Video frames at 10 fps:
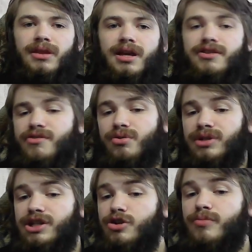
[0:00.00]
There are
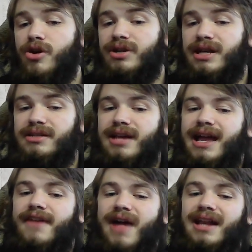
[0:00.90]
only 2 markings I
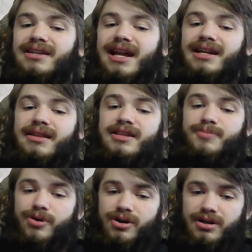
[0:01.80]
have annotated in this
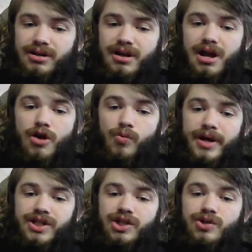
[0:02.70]
book,
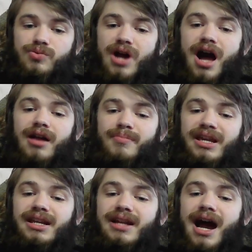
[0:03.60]
which do not
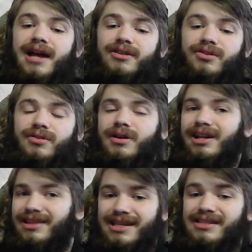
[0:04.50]
mean either
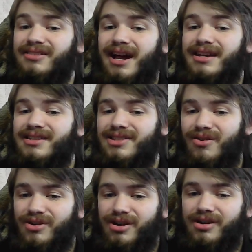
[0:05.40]
this line is so
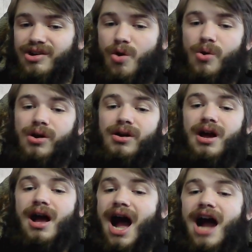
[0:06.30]
good, or
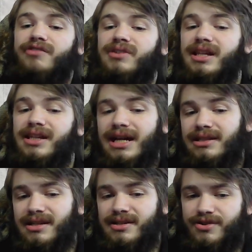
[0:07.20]
I really like
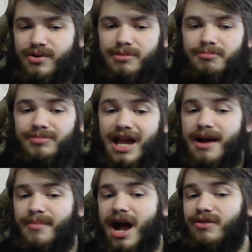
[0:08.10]
this, or
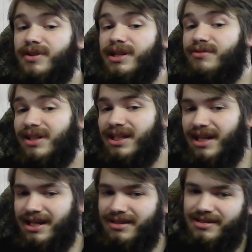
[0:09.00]
damn, I really, really
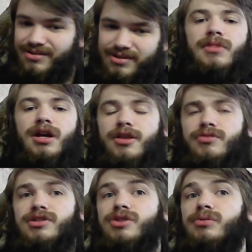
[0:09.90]
like this.
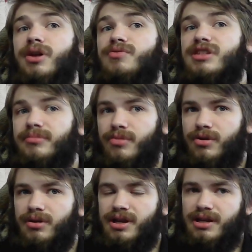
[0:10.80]
Those 2 lonesome
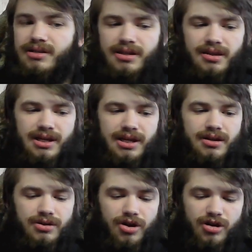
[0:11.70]
markings, the
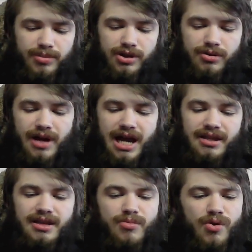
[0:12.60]
dark blue
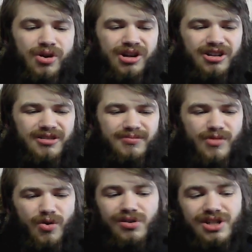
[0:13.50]
and the more
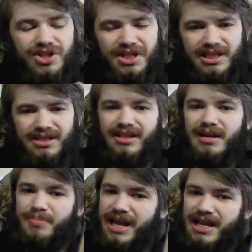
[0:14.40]
orangish
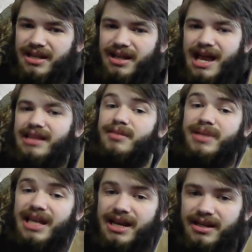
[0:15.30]
than pink at the
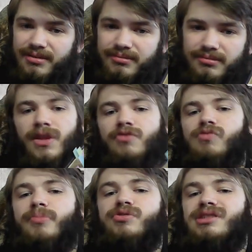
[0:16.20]
beginning,
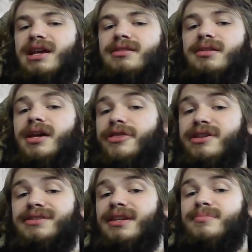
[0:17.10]
represent
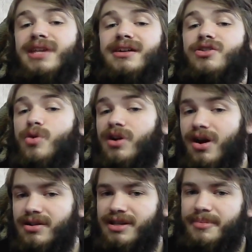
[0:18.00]
this seems like a core
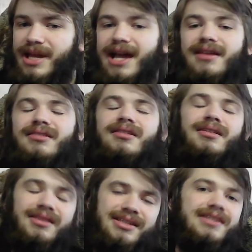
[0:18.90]
concept and
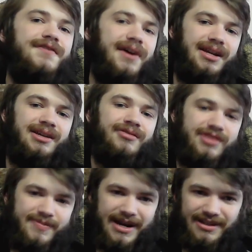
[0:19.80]
this is funny,
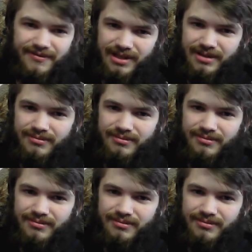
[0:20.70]
respectively.